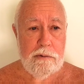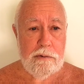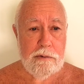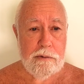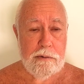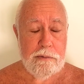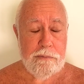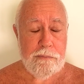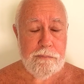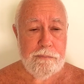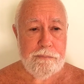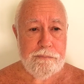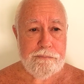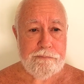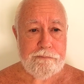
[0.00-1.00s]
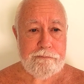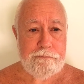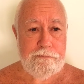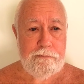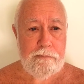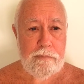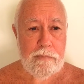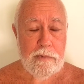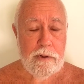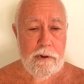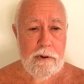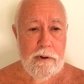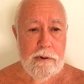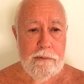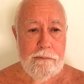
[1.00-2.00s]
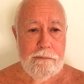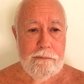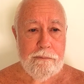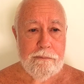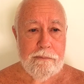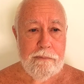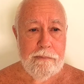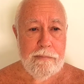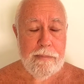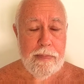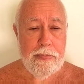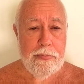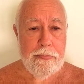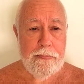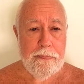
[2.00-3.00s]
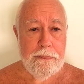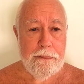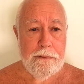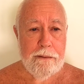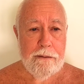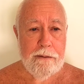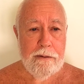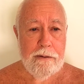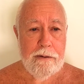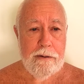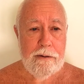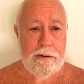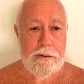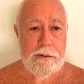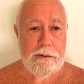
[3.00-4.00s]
Nothing is said.